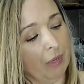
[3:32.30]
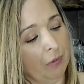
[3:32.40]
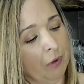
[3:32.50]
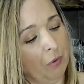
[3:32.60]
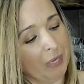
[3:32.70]

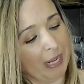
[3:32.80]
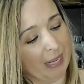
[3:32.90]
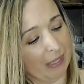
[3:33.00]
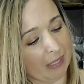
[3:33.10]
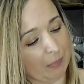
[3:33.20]
no
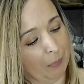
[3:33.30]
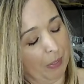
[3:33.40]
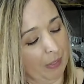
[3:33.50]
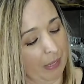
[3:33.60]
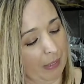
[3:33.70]
nicks,
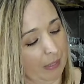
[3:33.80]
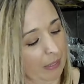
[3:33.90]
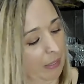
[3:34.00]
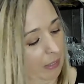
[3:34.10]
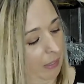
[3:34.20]
but I
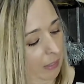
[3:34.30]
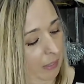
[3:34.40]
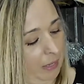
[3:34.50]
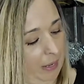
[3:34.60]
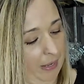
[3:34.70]

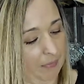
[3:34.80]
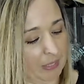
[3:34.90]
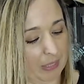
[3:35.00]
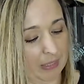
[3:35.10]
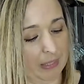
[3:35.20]
have
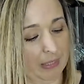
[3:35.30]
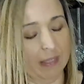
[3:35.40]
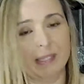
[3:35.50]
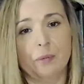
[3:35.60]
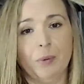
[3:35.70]
to clean it
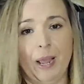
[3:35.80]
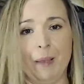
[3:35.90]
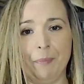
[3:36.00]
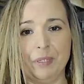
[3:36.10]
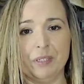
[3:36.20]
and see what
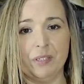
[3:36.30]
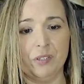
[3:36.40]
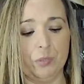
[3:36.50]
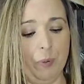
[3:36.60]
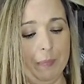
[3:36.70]
happens.
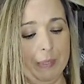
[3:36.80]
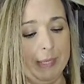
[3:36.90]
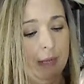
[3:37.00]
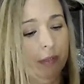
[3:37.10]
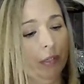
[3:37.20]
Just wipe it
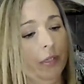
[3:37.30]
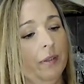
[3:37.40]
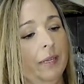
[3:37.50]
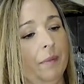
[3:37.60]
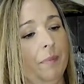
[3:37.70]
down. The good
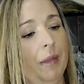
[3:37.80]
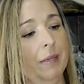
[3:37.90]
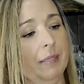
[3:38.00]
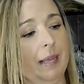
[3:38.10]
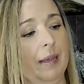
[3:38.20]
thing about
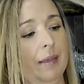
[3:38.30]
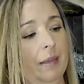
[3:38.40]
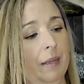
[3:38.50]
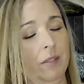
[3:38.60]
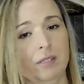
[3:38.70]
it is that
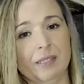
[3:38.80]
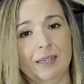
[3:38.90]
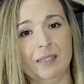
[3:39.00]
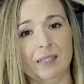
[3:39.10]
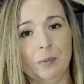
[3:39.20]
it looks
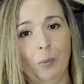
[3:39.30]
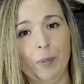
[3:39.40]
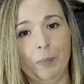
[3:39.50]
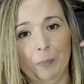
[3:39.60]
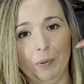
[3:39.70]
like it's
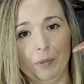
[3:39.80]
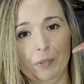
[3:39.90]
swipeable.